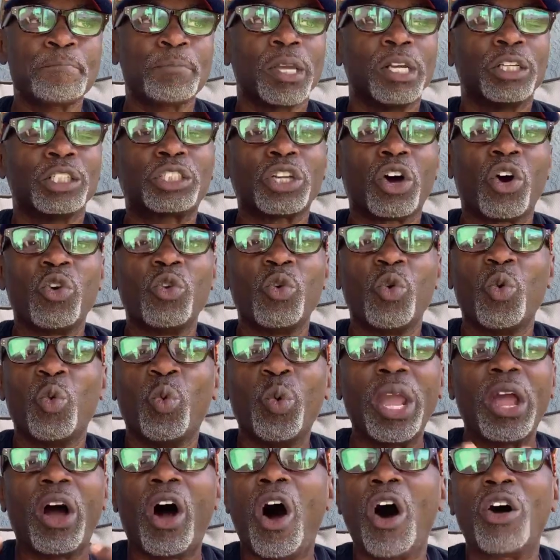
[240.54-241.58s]
So
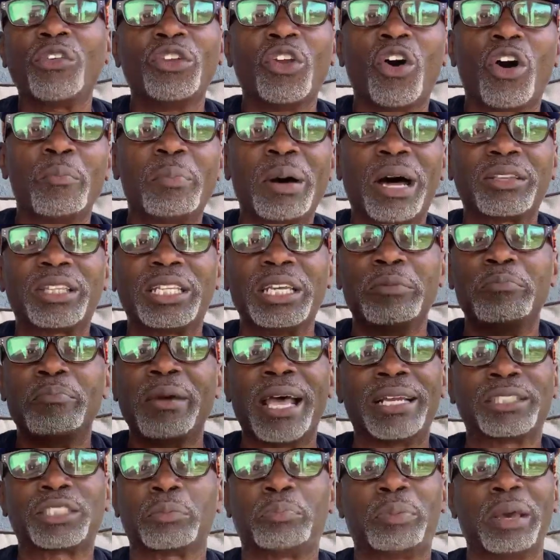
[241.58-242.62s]
we all know about the
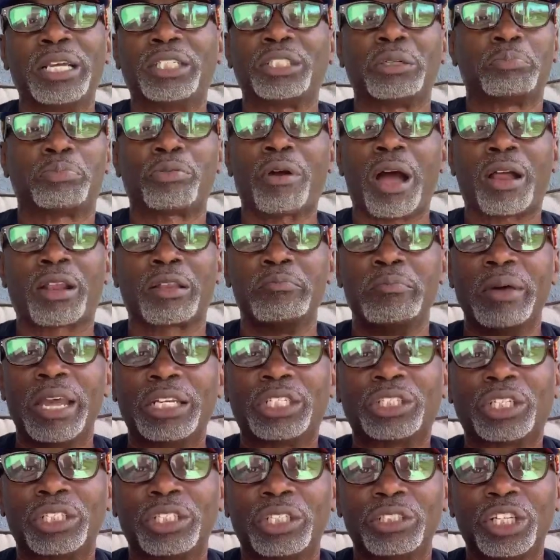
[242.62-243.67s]
Emancipation
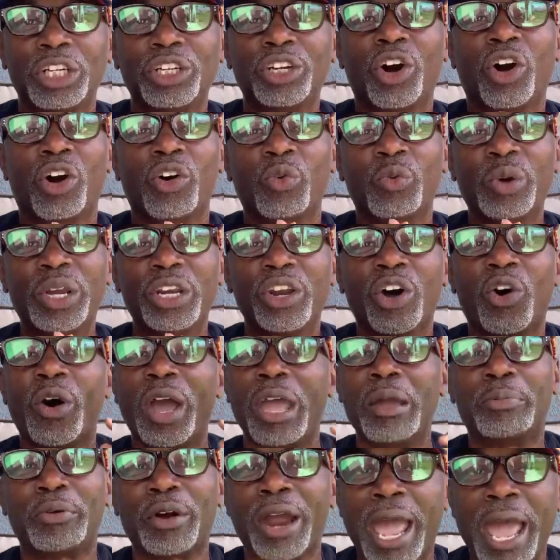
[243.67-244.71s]
Proclamation. We know
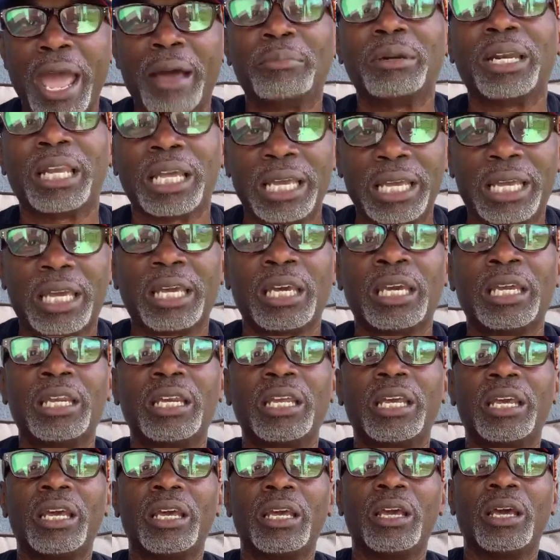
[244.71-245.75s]
Abraham Lincoln
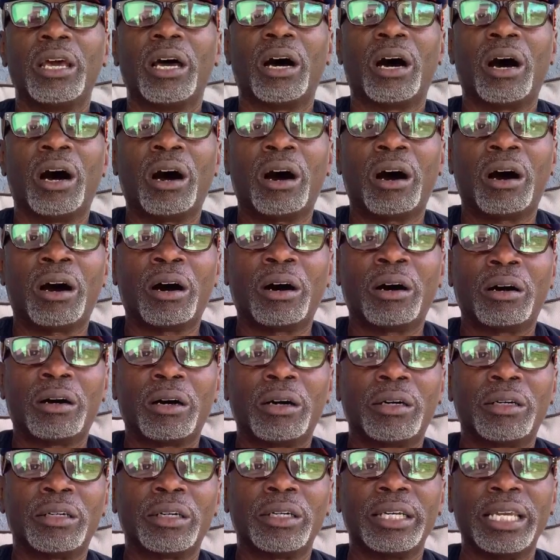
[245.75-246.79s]

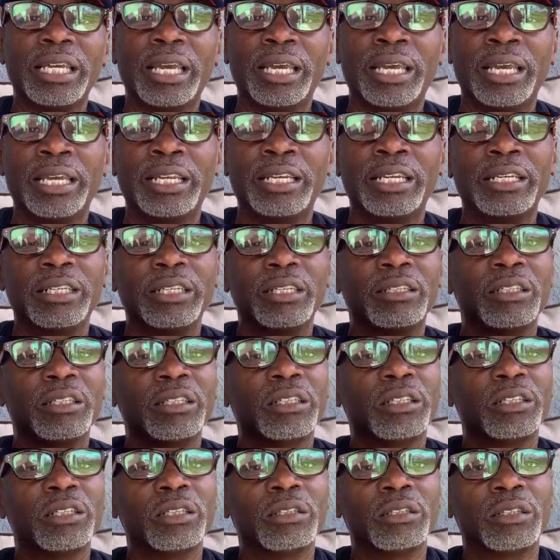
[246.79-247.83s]
in
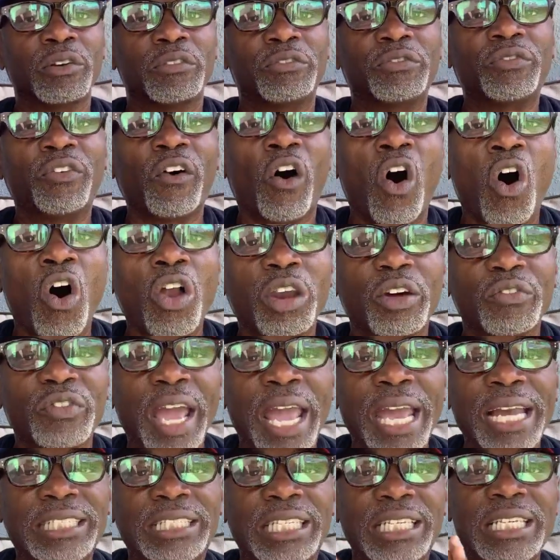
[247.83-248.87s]
the fall of
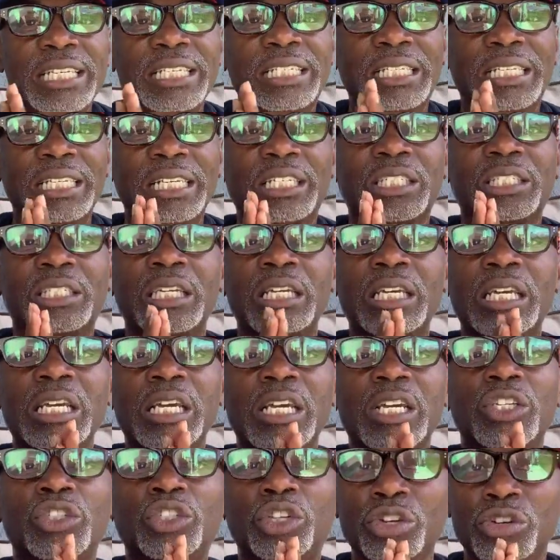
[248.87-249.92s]

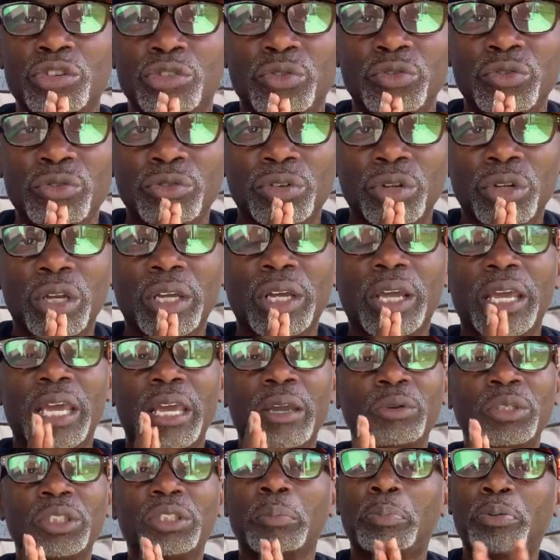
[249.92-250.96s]
1862, he
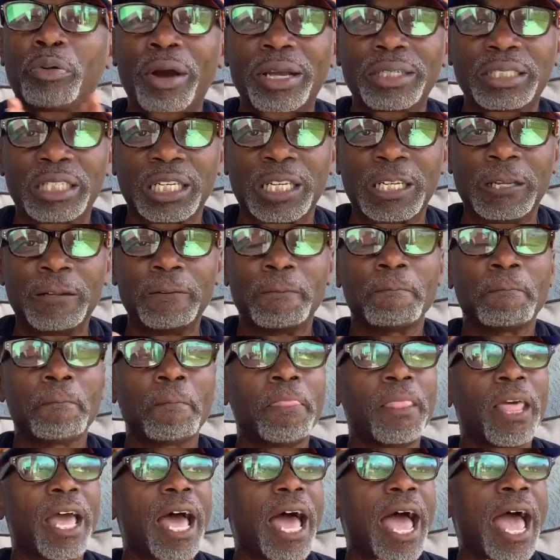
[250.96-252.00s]
was the president,
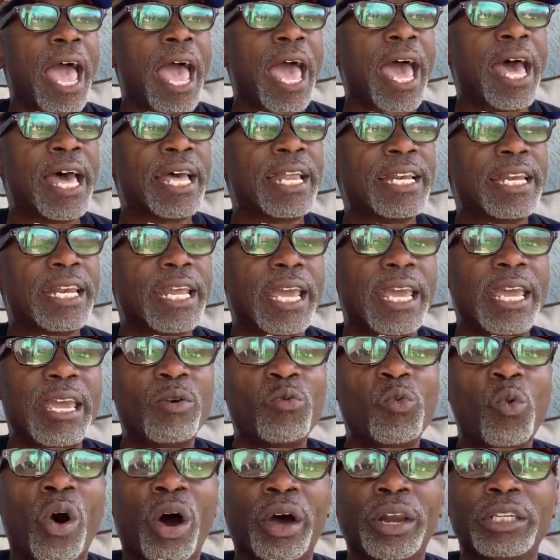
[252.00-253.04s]
and he
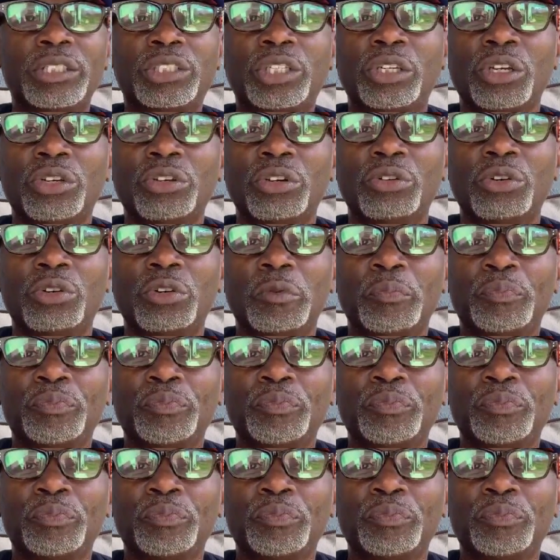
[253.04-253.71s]
wanted to